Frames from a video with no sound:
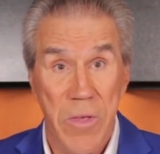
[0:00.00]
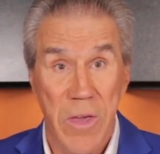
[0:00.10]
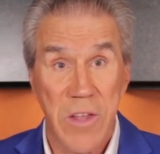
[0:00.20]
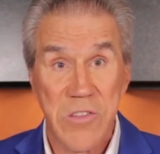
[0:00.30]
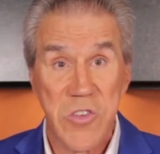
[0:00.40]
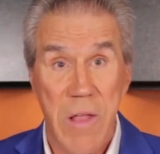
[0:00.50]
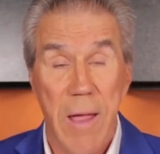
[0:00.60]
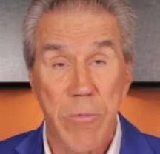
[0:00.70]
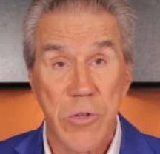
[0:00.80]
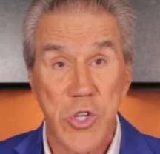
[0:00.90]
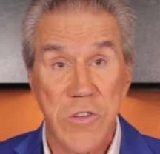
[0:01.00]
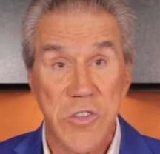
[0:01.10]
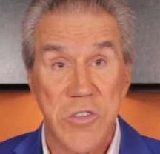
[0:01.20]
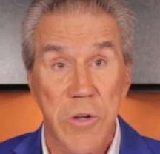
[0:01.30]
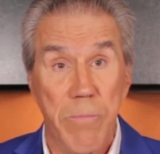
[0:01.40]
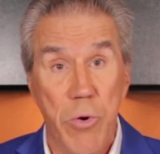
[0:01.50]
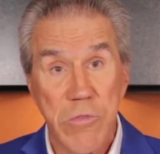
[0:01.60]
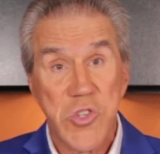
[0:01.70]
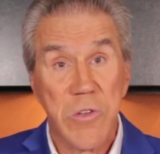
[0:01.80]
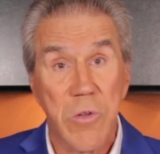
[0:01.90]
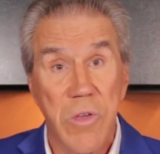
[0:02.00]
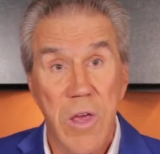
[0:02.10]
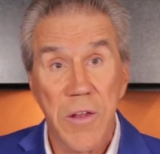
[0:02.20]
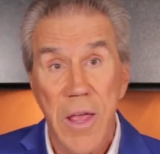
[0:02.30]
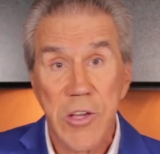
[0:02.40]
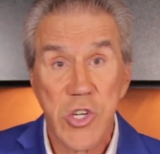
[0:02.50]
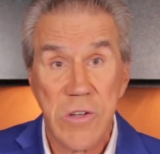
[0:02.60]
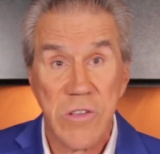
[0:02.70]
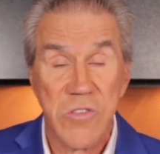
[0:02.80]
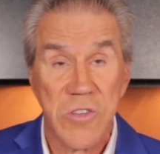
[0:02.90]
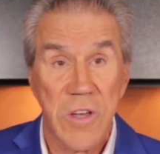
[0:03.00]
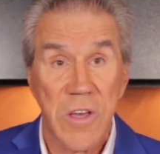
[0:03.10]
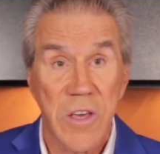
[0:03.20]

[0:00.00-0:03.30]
It establishes personal connections.